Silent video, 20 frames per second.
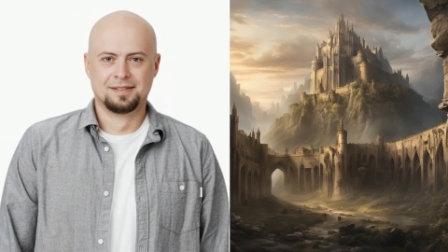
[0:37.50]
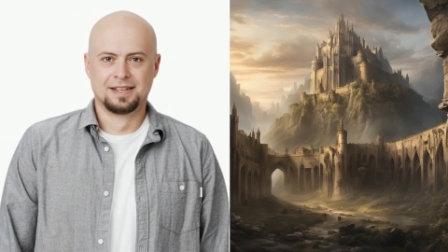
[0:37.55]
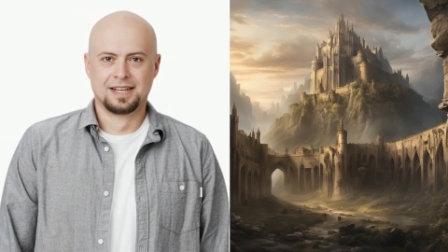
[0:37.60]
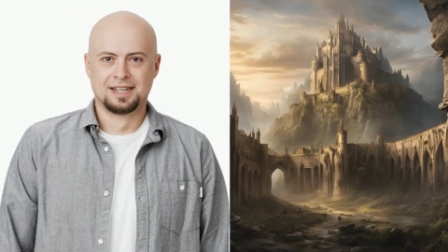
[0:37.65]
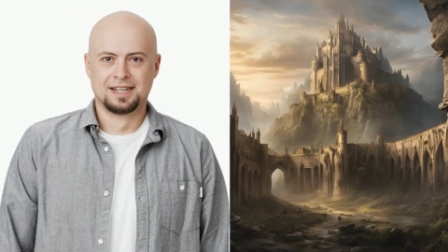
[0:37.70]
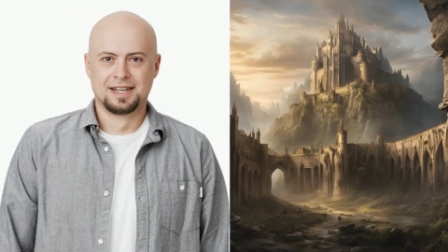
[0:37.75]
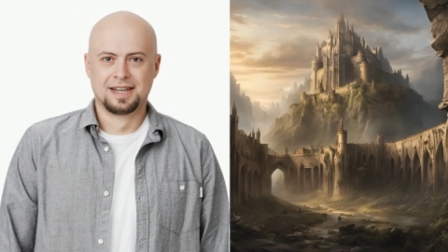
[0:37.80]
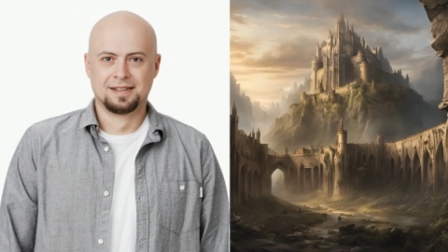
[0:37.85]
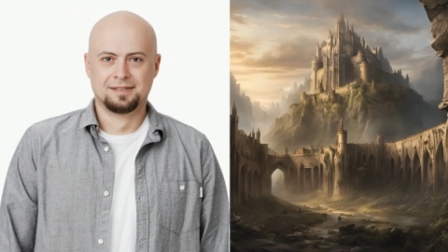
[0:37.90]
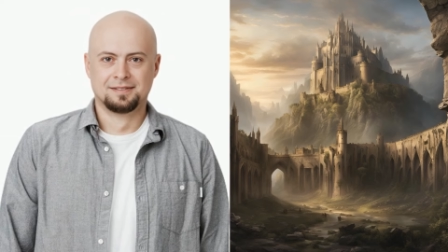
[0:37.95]

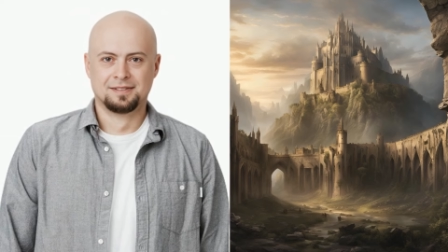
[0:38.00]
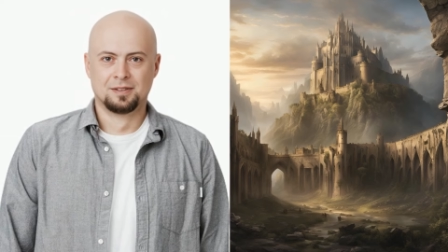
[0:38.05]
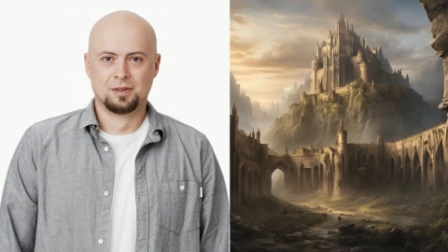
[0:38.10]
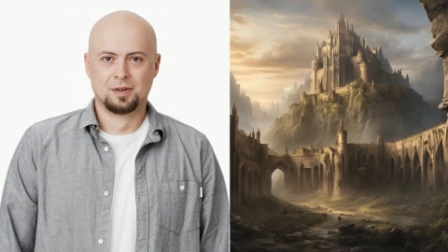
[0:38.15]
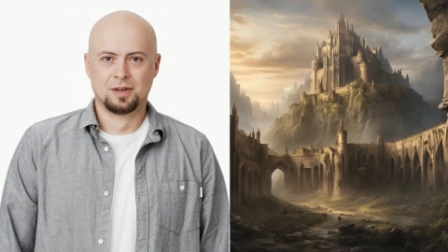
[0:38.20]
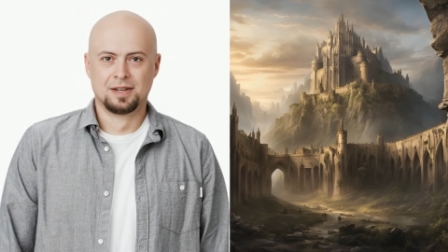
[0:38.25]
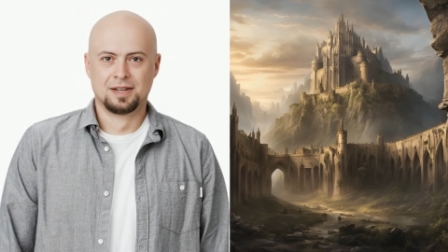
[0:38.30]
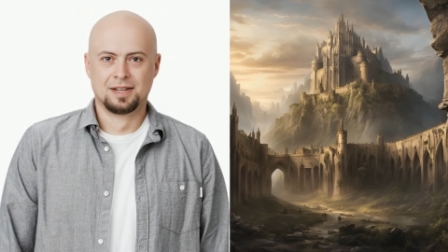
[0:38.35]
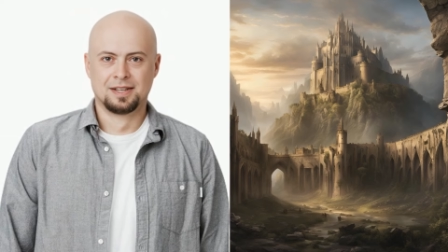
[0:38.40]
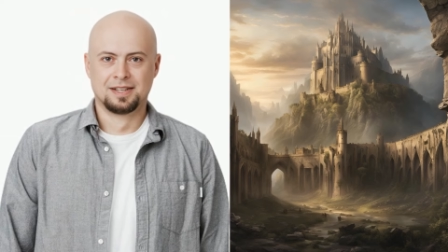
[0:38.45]

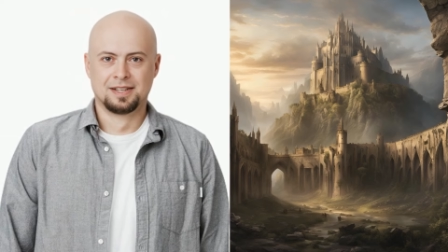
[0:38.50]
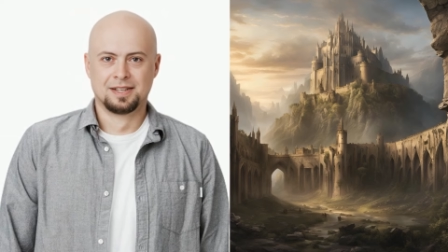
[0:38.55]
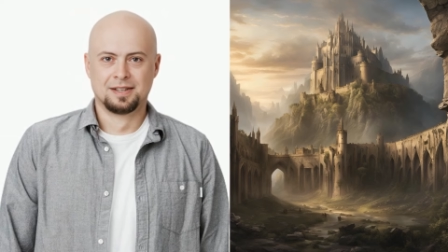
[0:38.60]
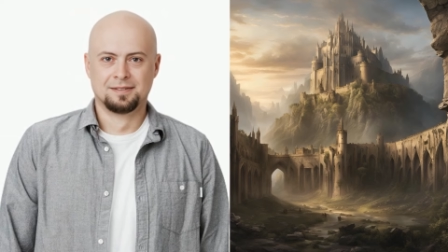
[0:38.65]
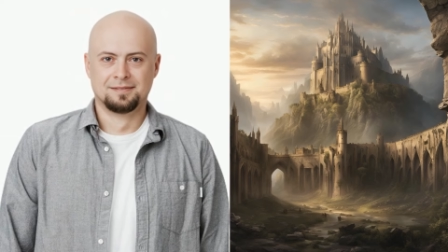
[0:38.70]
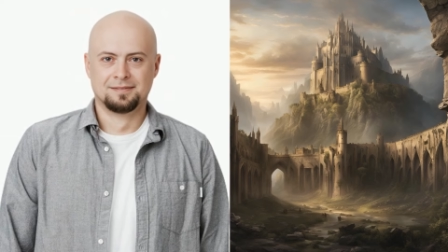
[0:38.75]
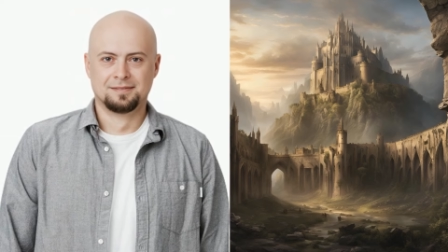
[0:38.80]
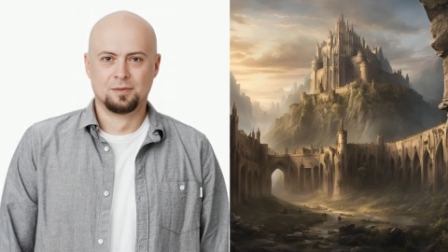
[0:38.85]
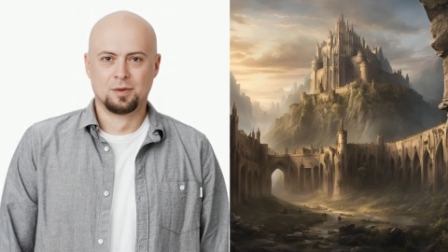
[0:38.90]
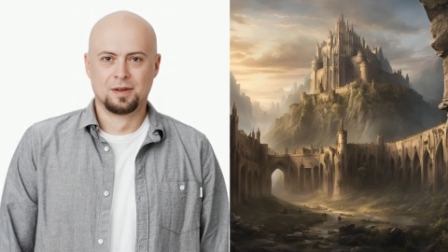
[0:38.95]
Elandor,
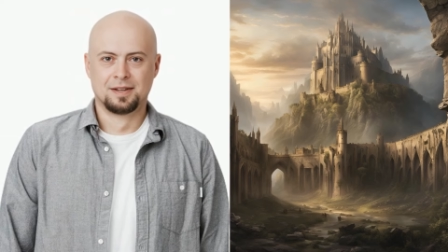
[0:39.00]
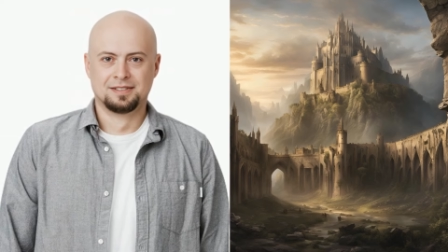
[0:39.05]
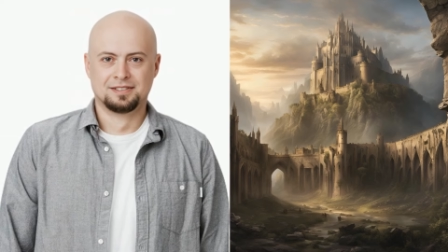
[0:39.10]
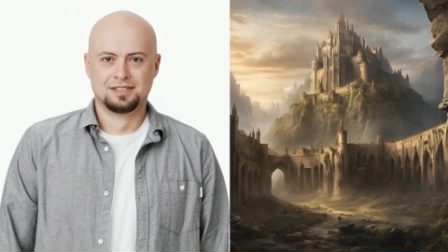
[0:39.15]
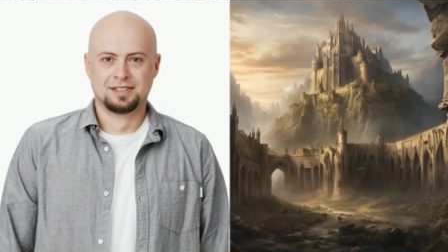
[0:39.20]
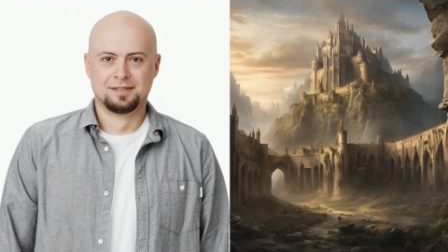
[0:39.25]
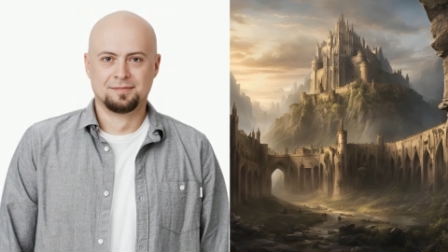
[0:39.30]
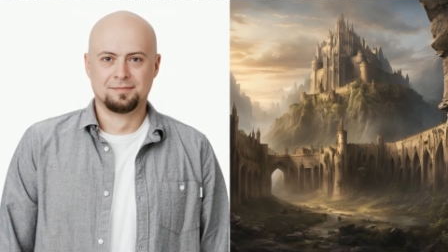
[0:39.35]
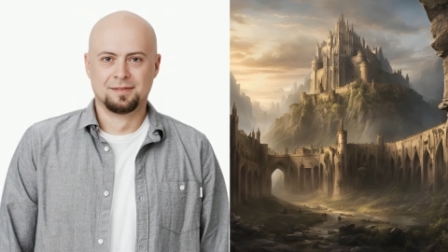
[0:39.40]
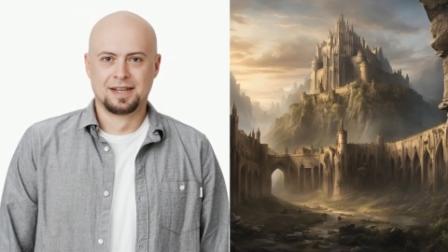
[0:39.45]

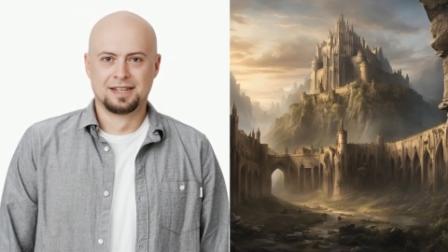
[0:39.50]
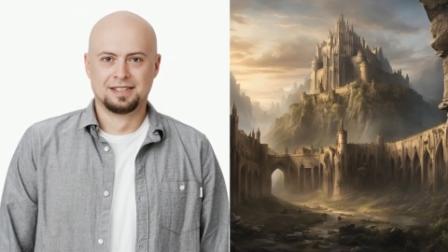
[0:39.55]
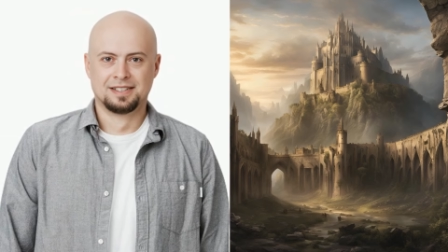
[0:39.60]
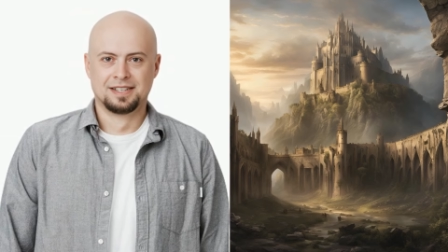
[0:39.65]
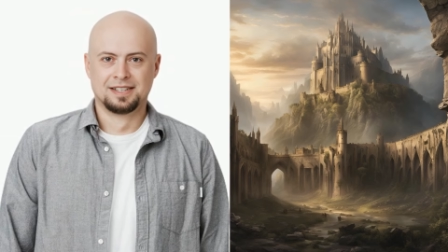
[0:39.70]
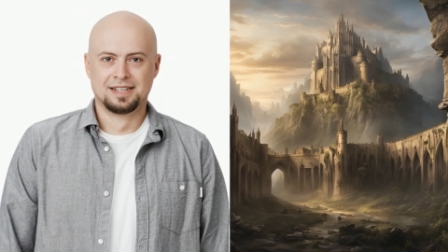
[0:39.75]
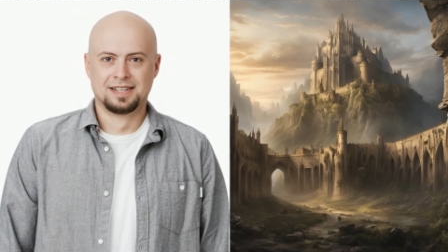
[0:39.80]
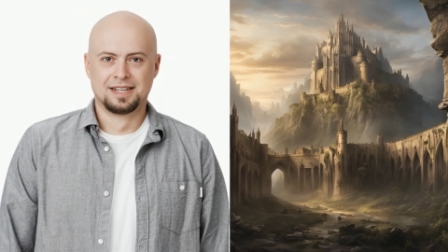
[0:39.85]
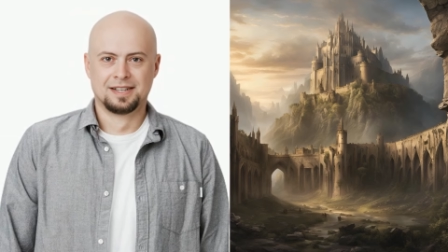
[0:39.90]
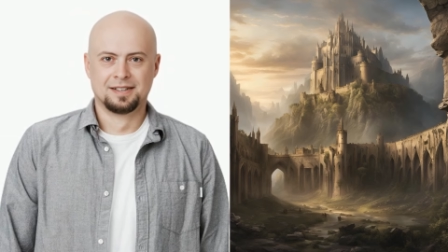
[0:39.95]
once a
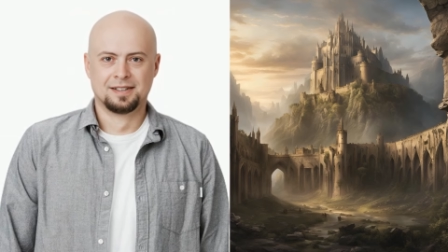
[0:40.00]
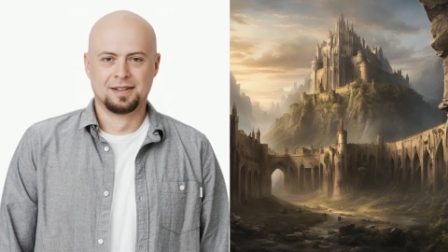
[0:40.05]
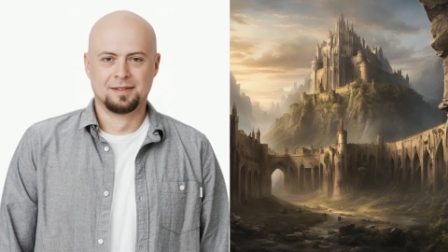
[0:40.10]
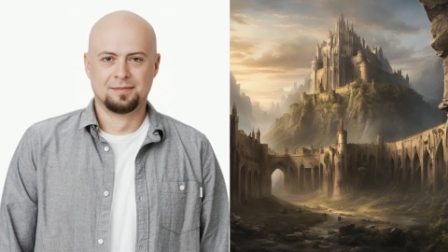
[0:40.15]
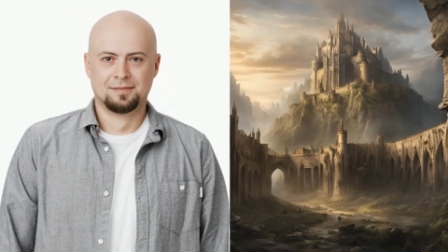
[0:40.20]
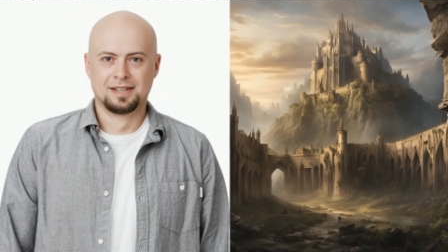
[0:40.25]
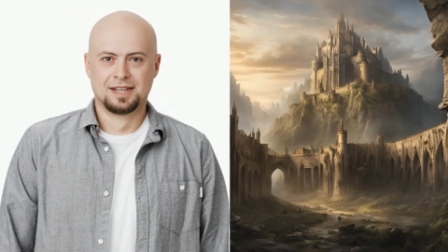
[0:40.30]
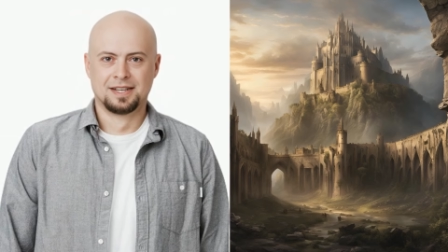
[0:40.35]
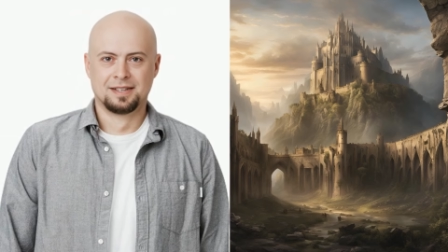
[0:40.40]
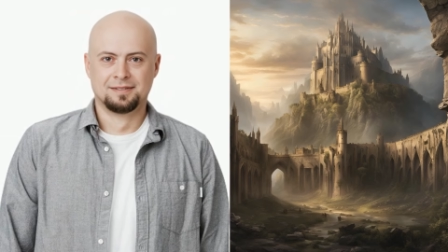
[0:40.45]
mighty
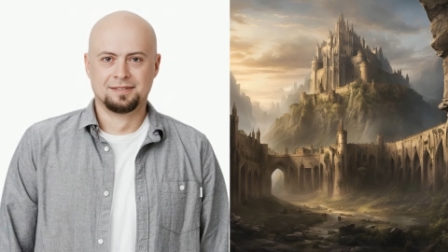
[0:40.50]
kingdom